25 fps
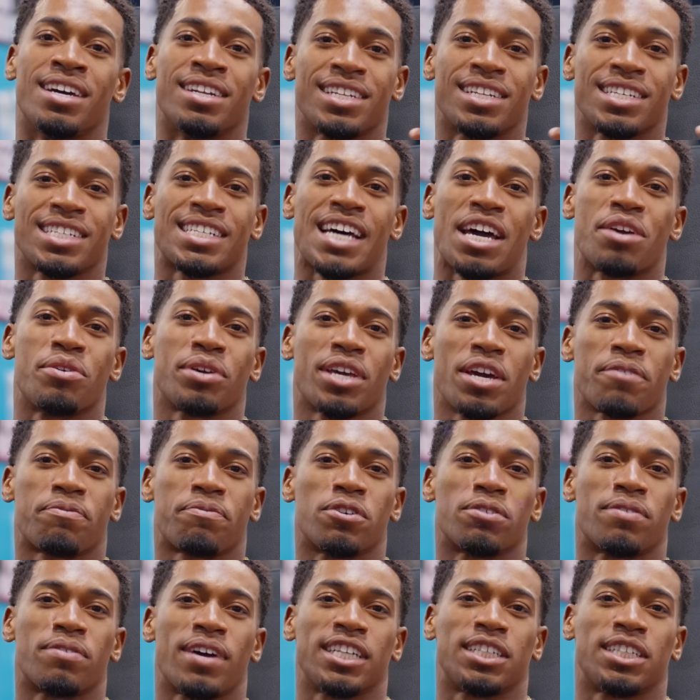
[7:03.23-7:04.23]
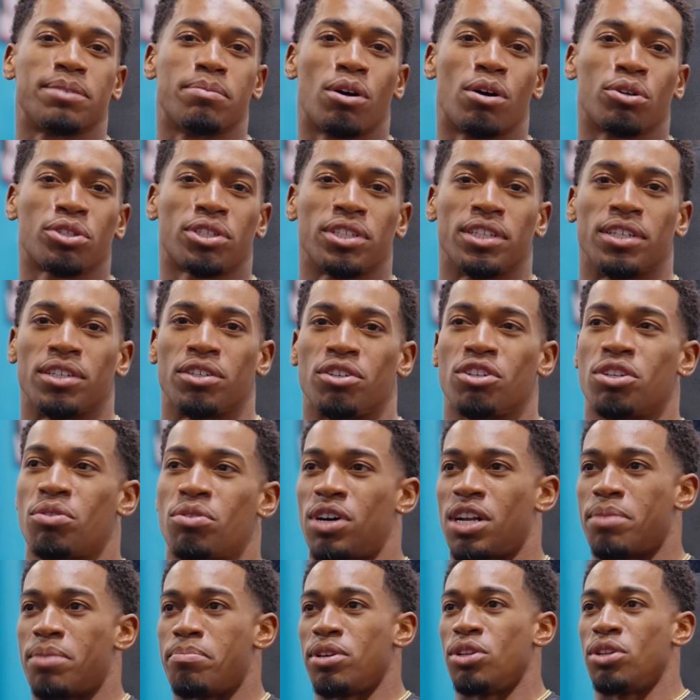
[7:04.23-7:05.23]
This is how you get full range of motion. You don't
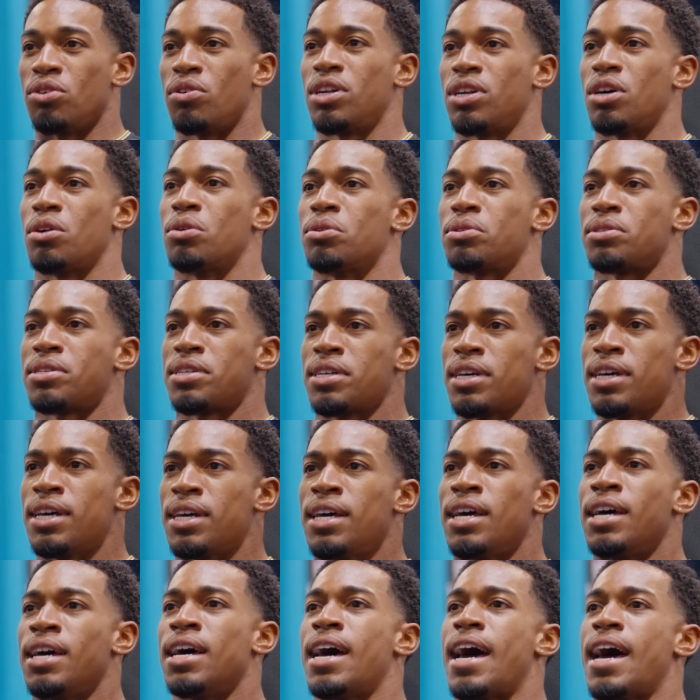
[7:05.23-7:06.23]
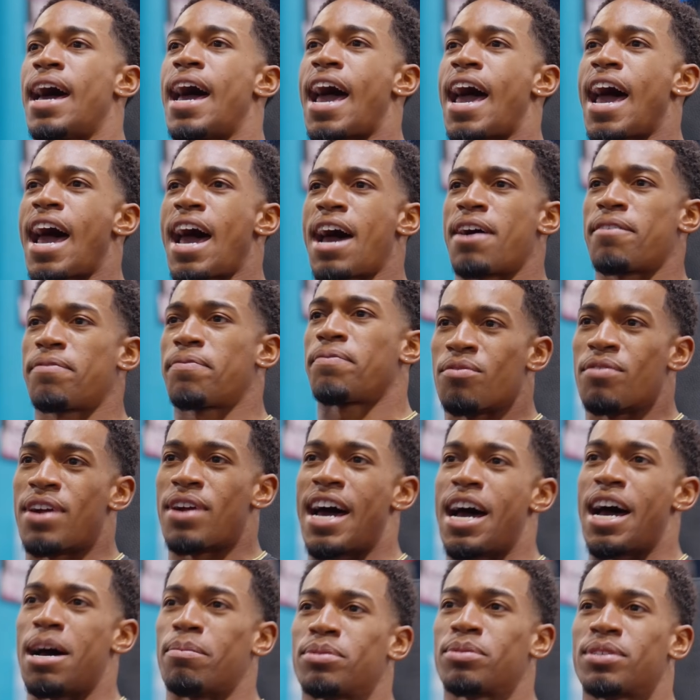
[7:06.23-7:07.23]
want to be doing those half
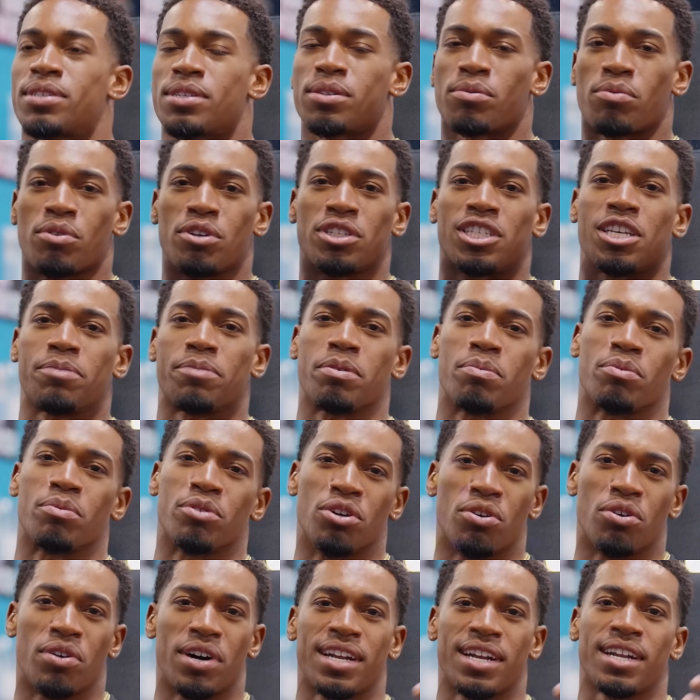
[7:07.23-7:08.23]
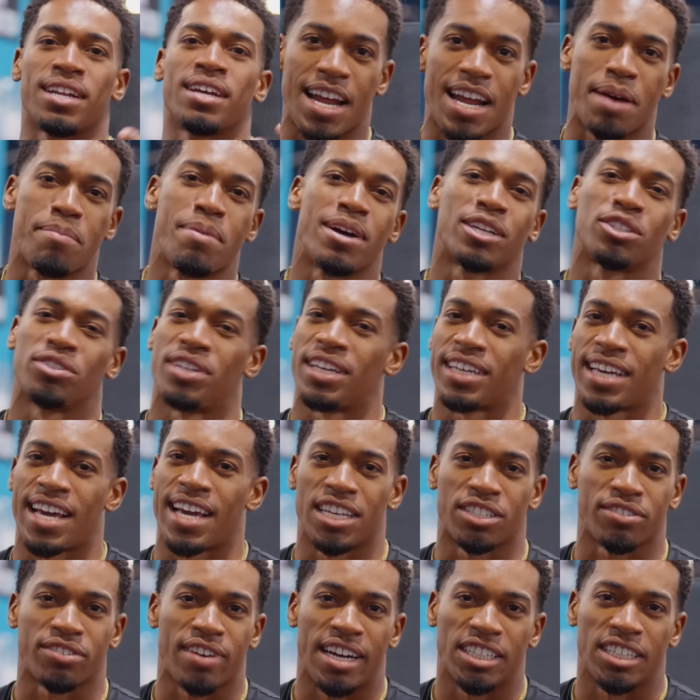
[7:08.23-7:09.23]
reps where you see people doing, I bet you they
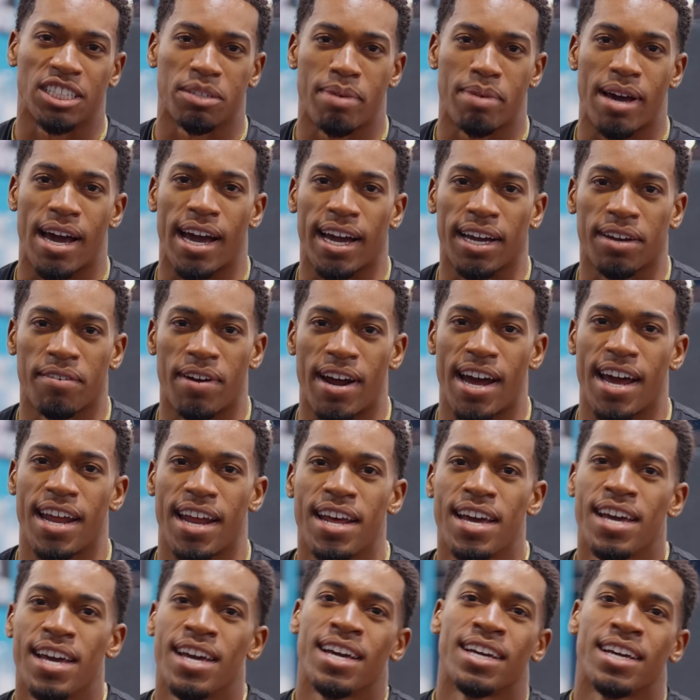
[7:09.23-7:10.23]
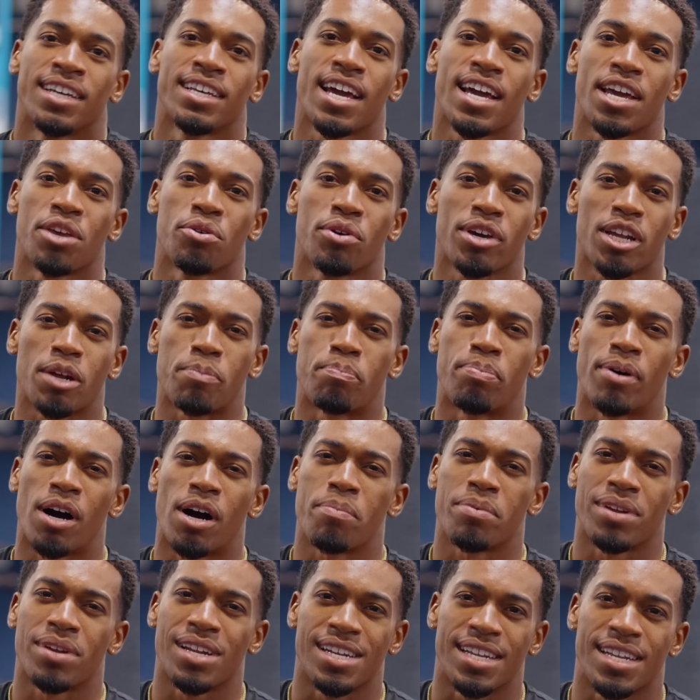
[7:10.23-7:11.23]
can't scratch the back, right? Yeah, you get a
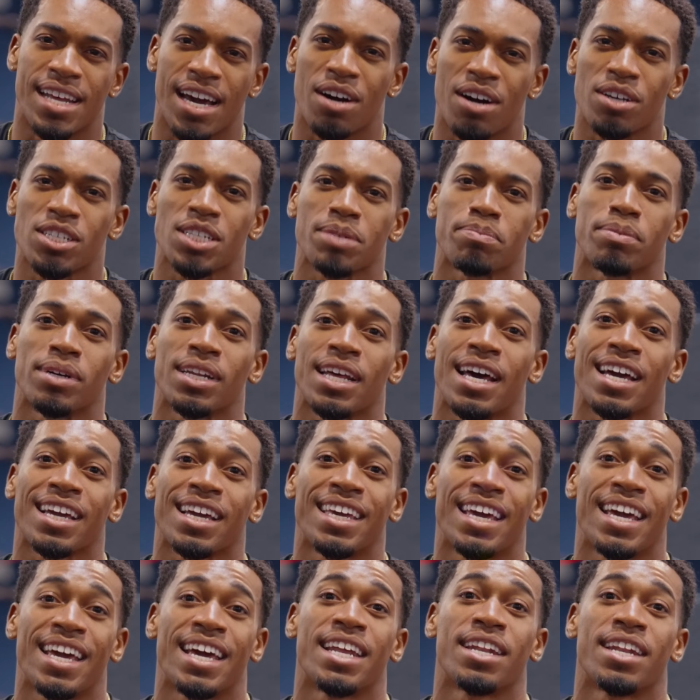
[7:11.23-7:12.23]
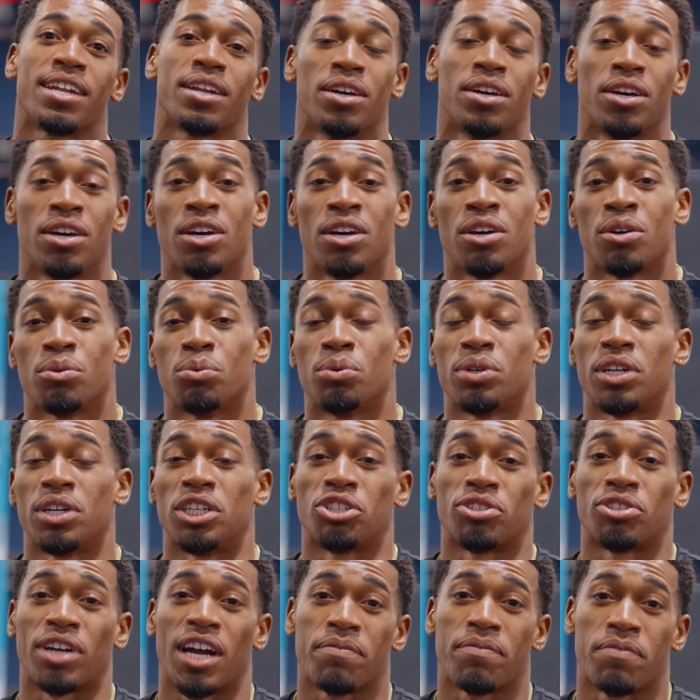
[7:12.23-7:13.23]
pump in the delts, but again, you want
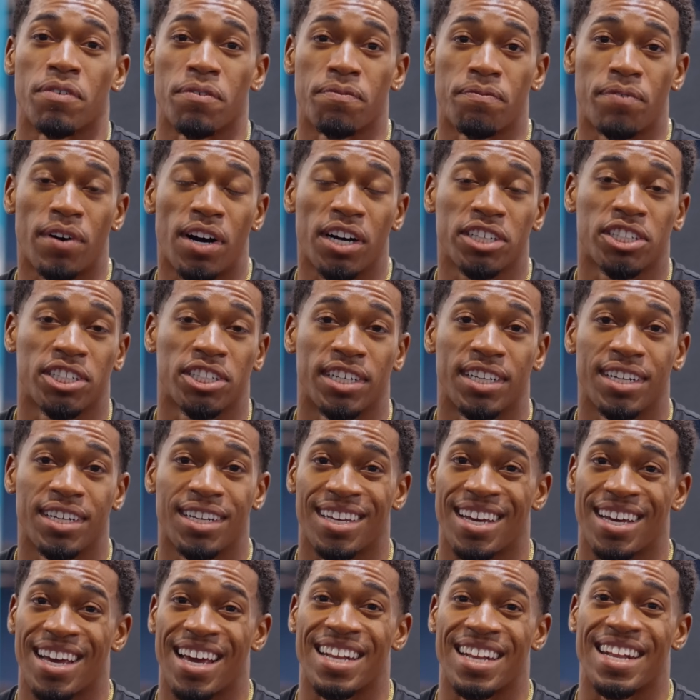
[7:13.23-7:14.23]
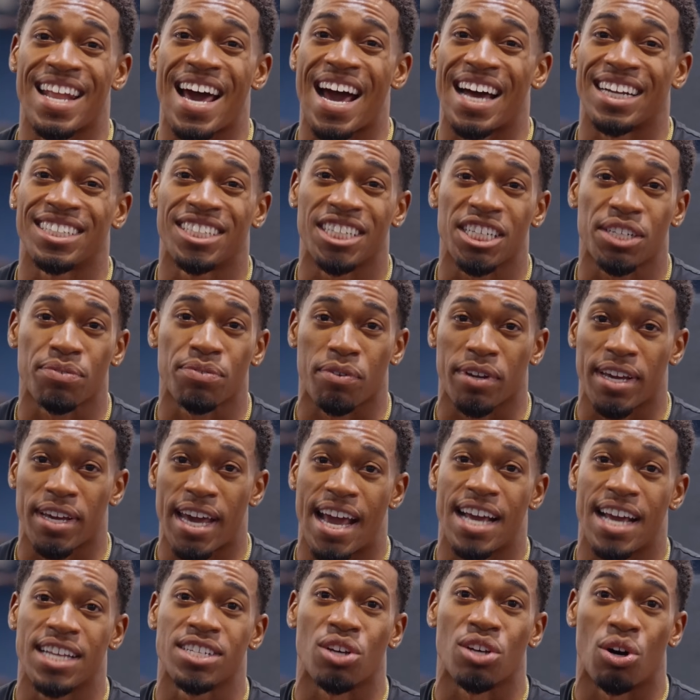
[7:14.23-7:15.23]
to train for function and not just for
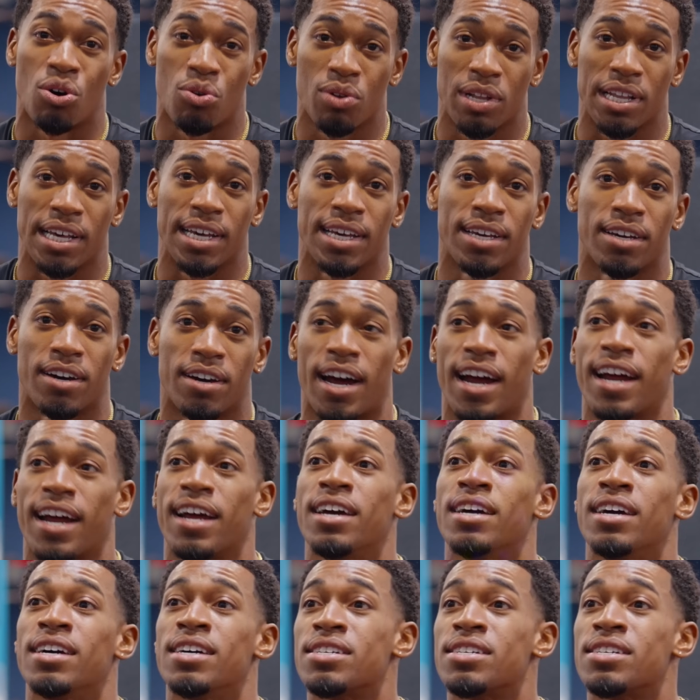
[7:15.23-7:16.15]
gains only, all right?